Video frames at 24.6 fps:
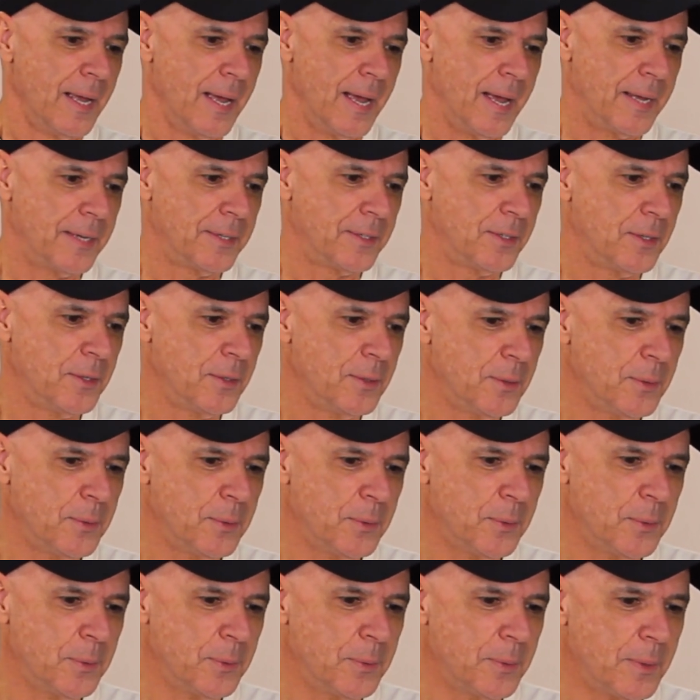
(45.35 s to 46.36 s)
And
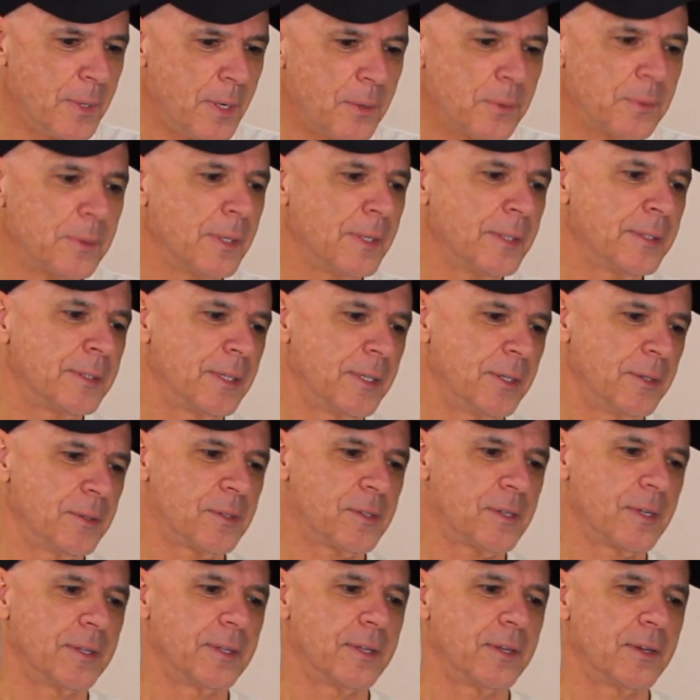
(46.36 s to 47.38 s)
you, Lundy, you
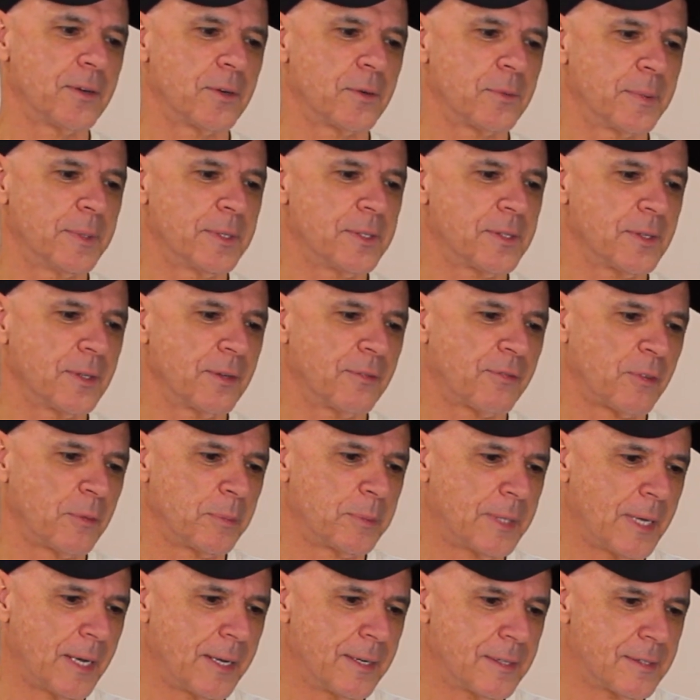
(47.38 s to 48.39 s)
said that you're originally from
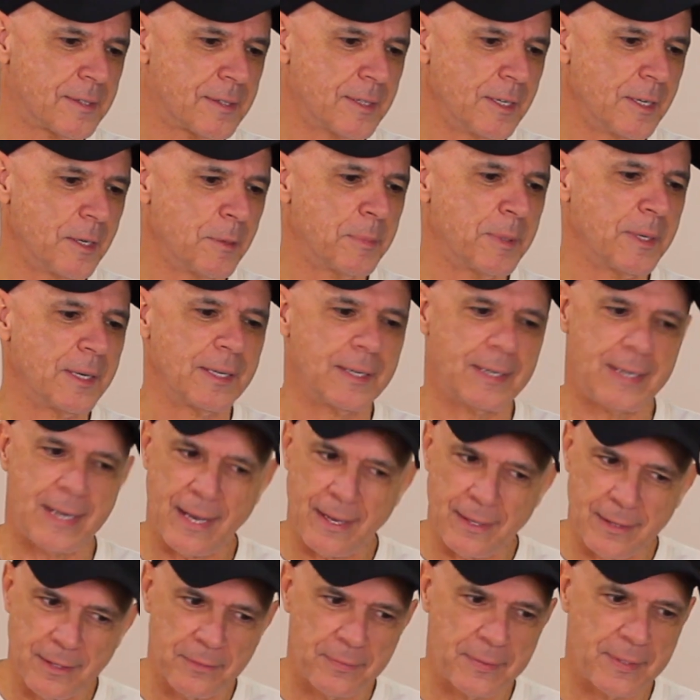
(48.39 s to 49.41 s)
Tennessee, but you
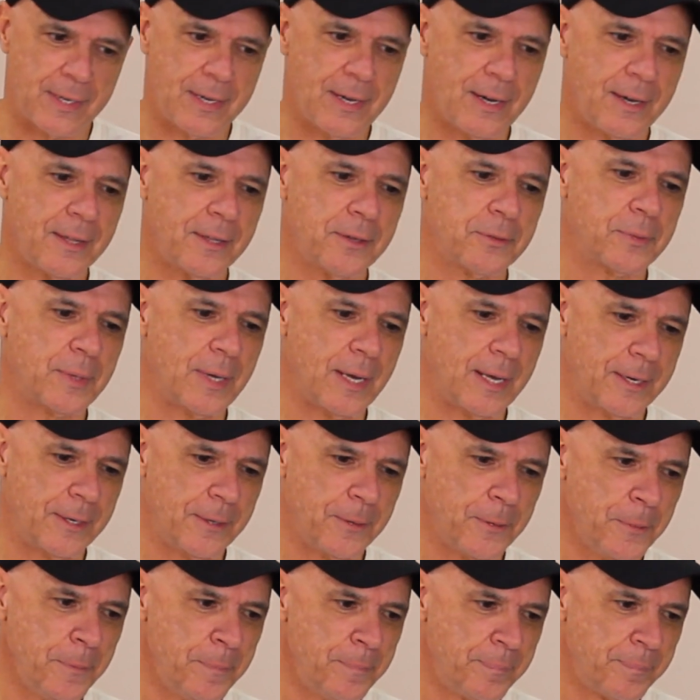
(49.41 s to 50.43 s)
now live in
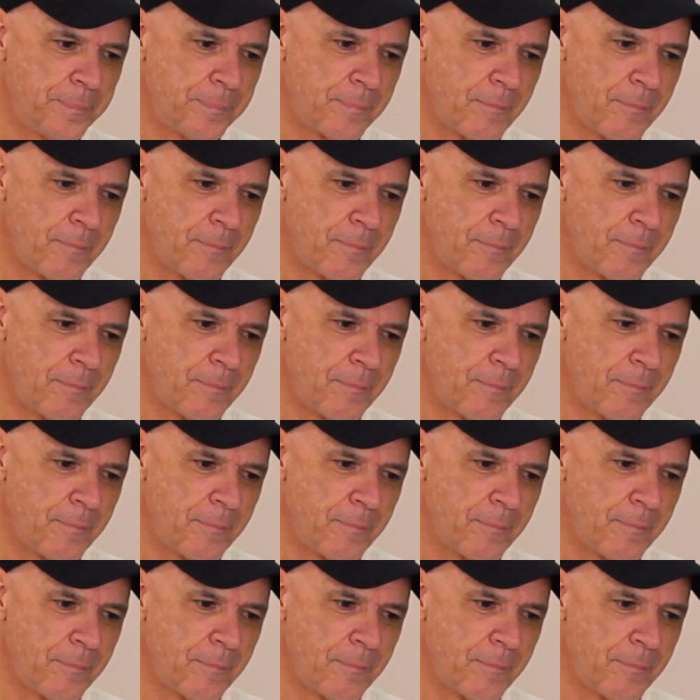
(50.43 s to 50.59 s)
Colorado.